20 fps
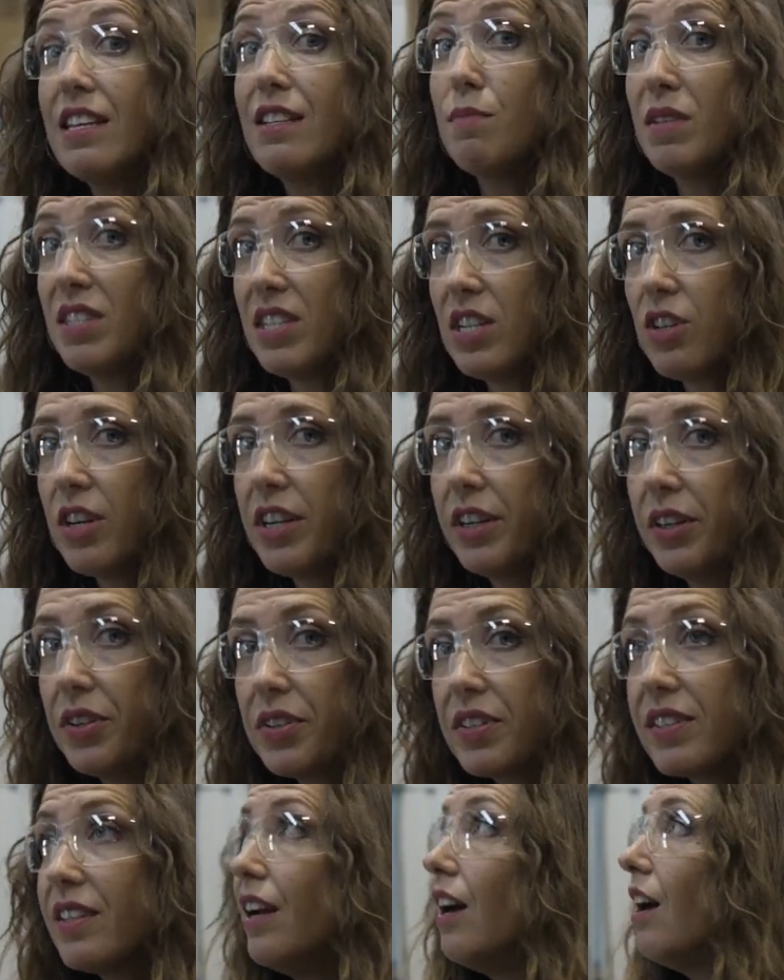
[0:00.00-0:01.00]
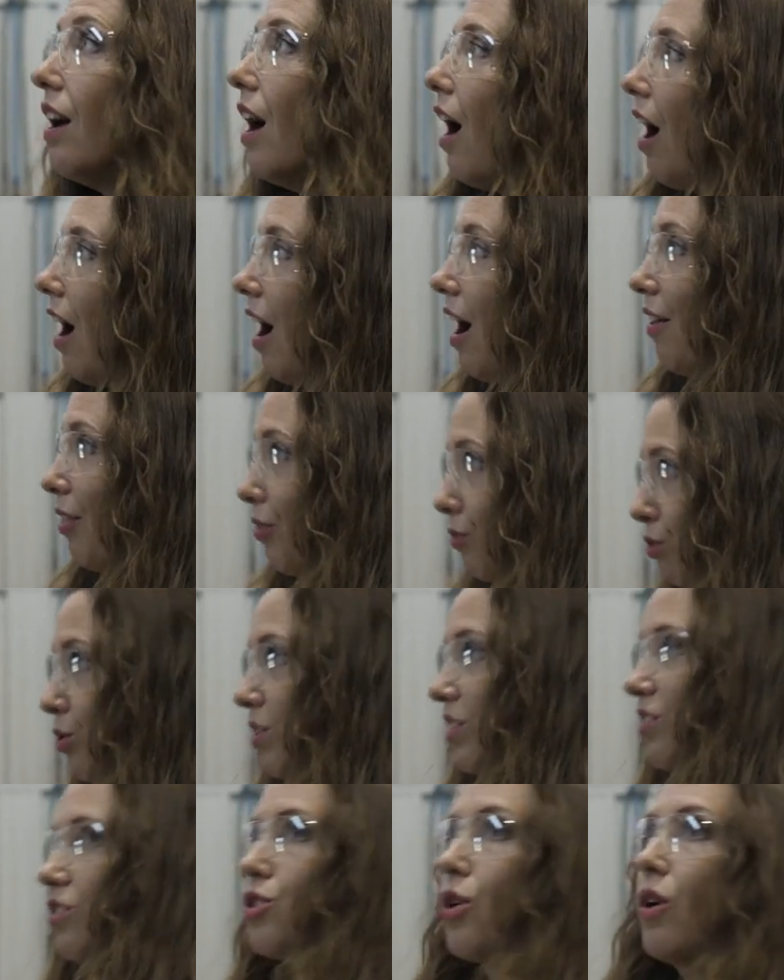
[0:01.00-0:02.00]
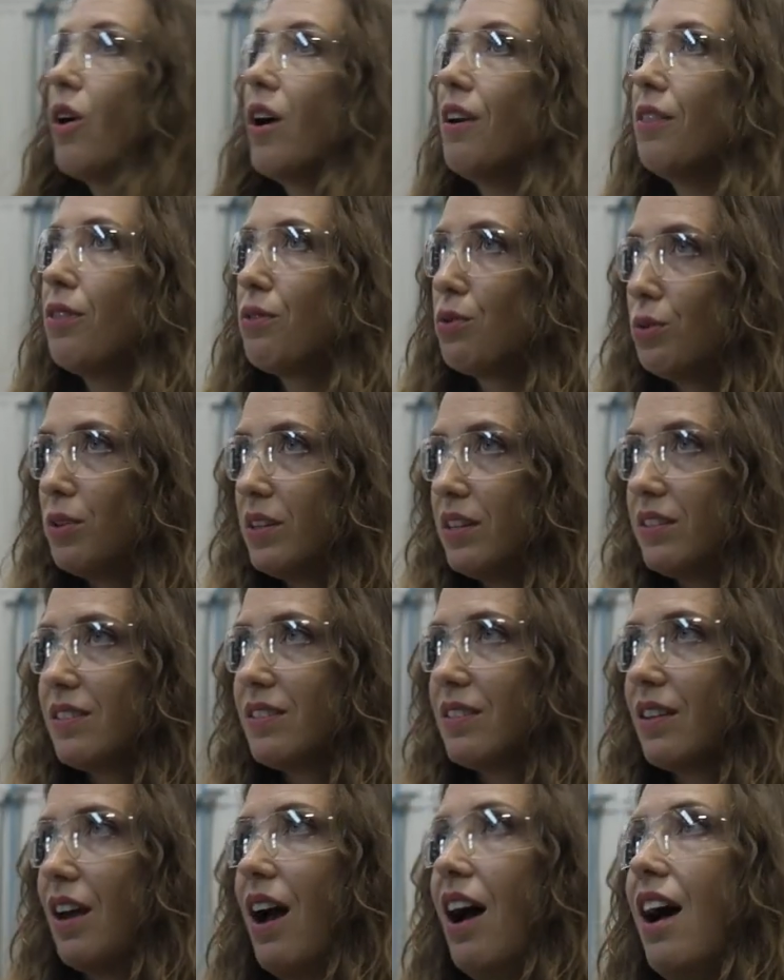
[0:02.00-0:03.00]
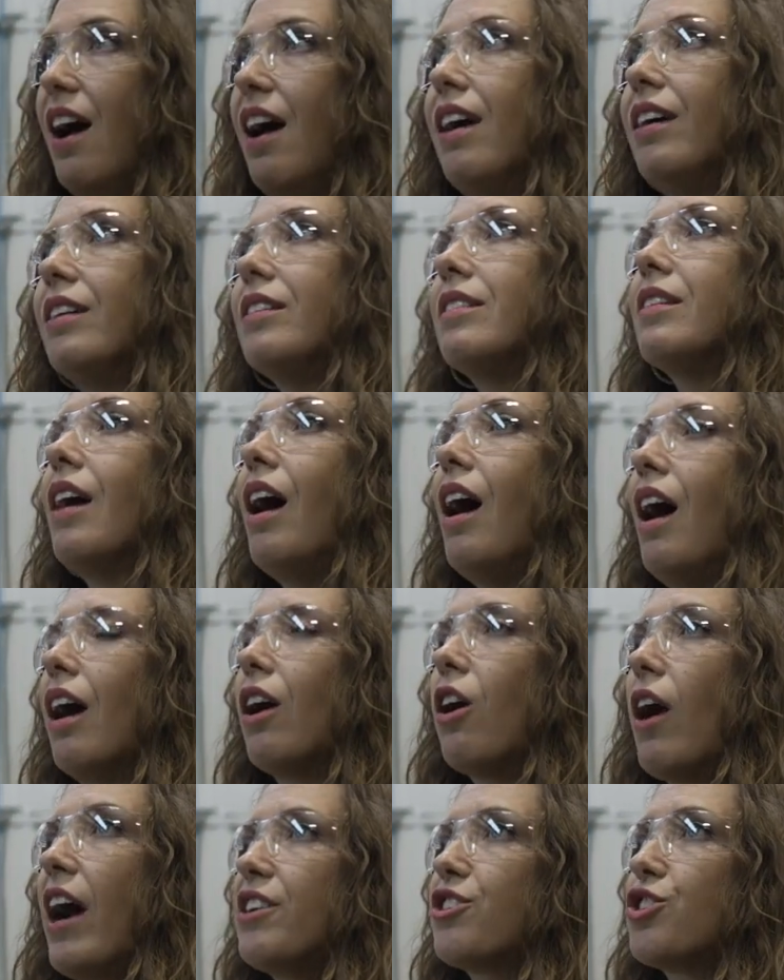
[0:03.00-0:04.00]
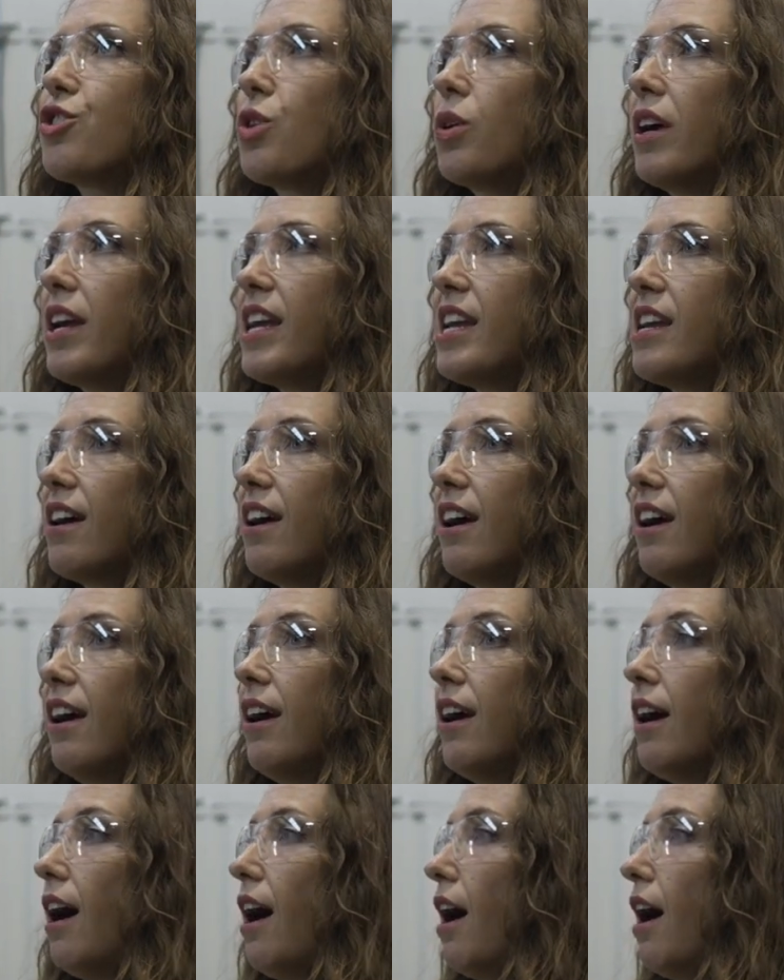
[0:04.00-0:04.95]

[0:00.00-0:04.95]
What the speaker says: these materials through the store and through this garage door here.